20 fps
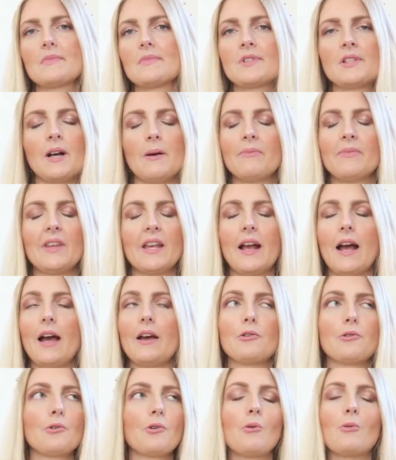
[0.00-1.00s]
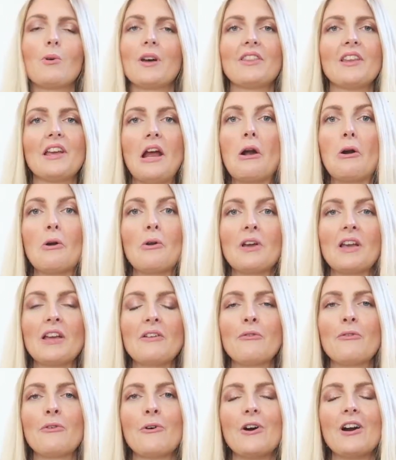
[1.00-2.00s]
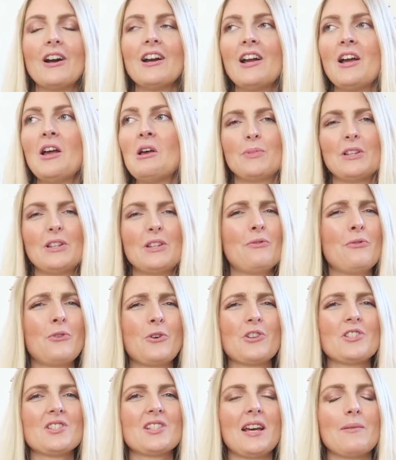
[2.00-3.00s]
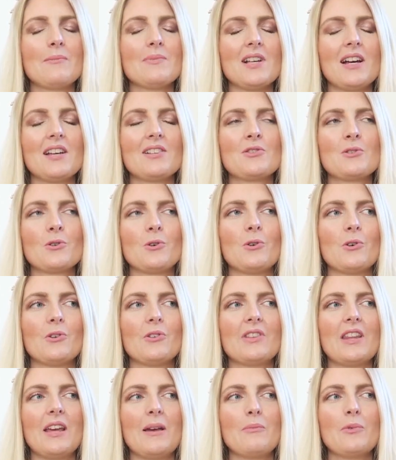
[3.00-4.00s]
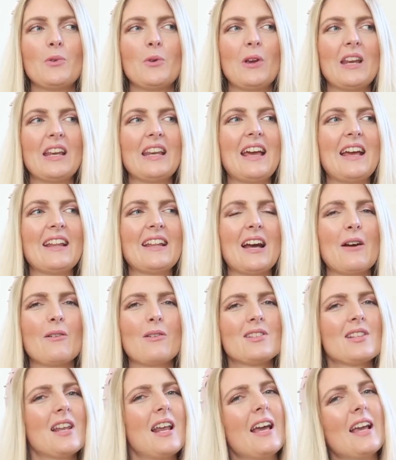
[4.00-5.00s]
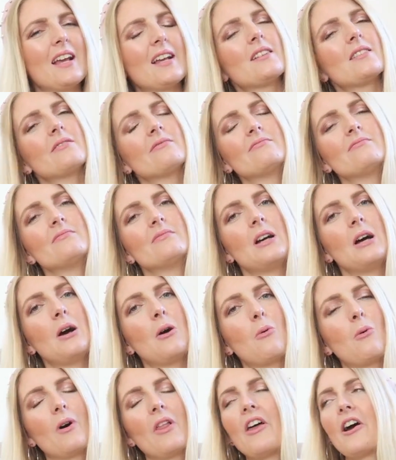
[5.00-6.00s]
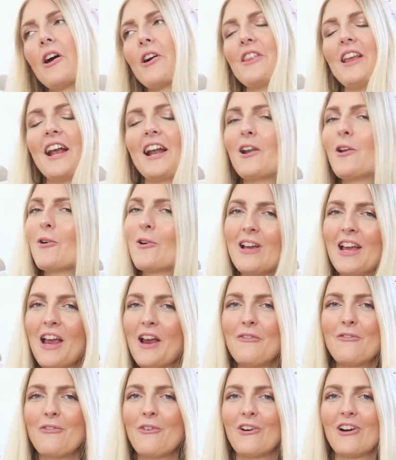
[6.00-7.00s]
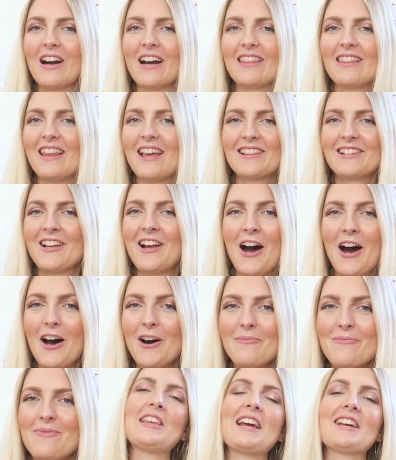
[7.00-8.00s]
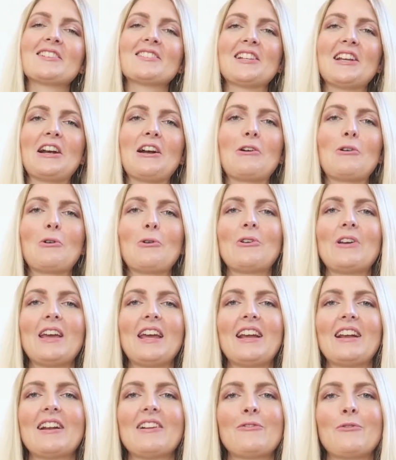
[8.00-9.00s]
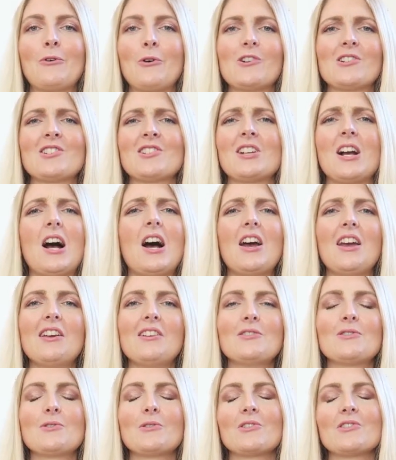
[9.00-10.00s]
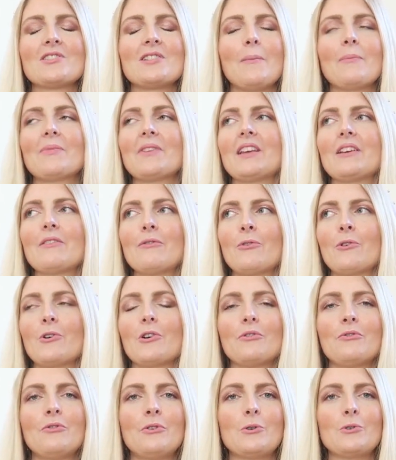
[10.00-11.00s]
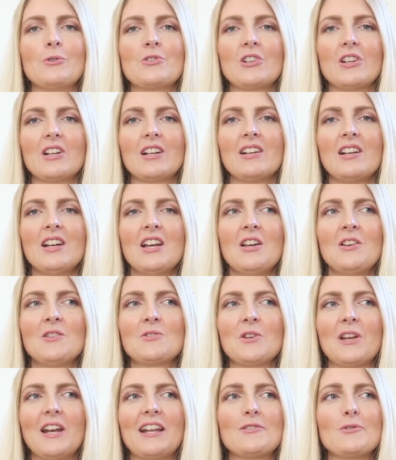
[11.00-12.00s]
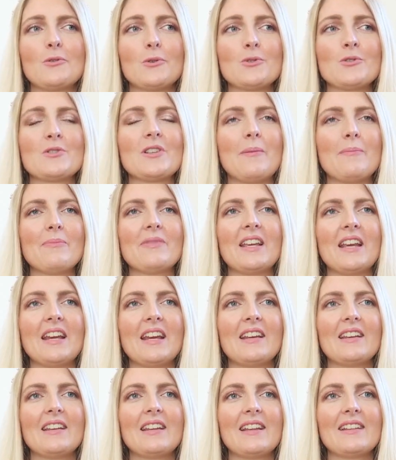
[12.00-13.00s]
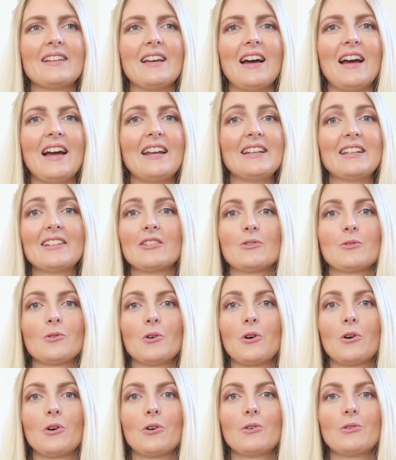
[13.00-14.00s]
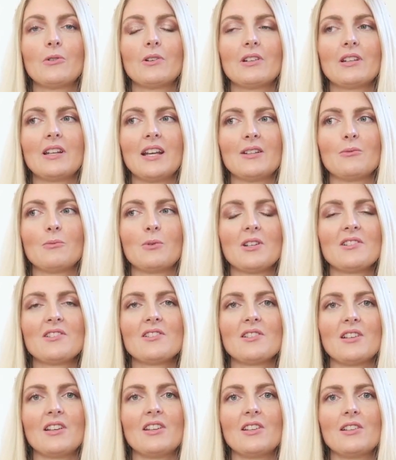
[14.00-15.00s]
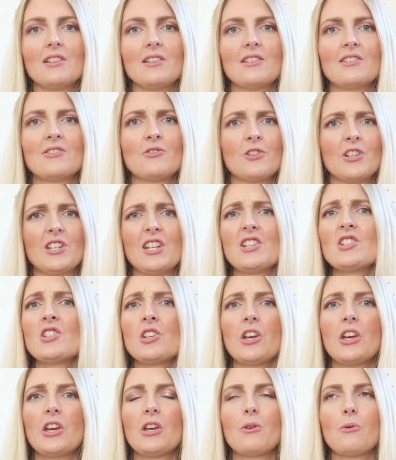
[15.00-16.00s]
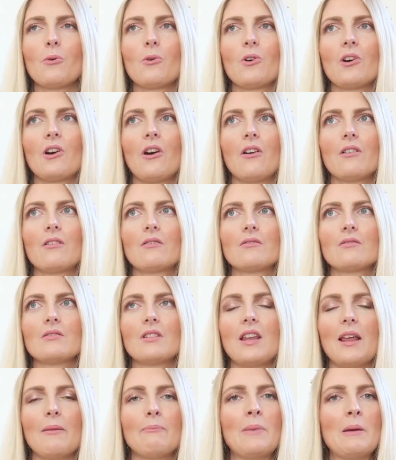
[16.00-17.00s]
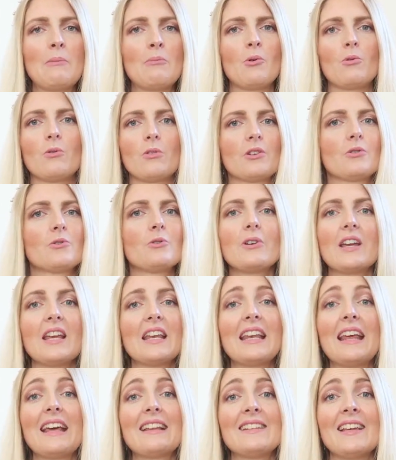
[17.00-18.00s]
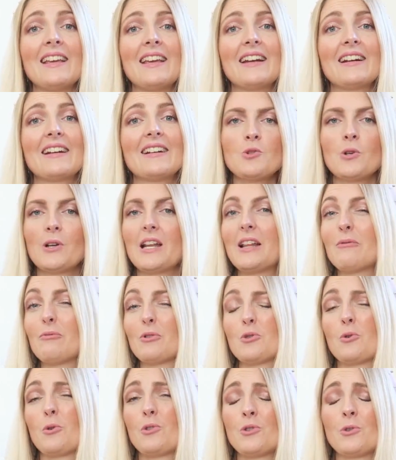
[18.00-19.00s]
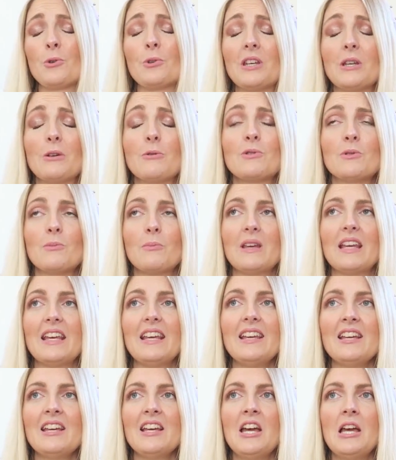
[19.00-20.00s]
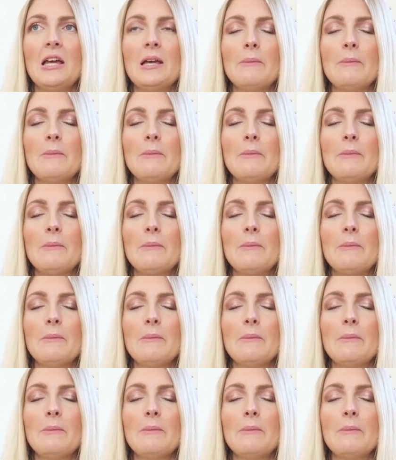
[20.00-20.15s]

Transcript: something, I don't know what they are looking for. But the first times I saw them doing that, I was like, what are they looking for in that cup? Yes, they're looking for signs or something for the future. So it's also something that I didn't know that was a tradition or that people were doing that here. So that was also new to me.